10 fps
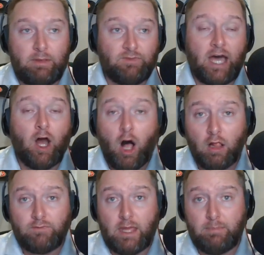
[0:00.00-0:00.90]
if not
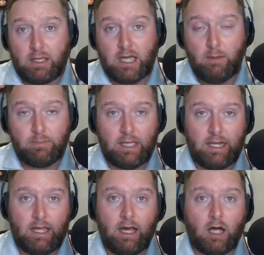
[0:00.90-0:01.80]
all of them, that come
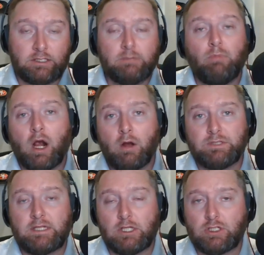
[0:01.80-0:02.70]
in on
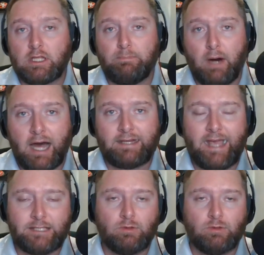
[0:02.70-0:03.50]
tomorrow's edition of the podcast.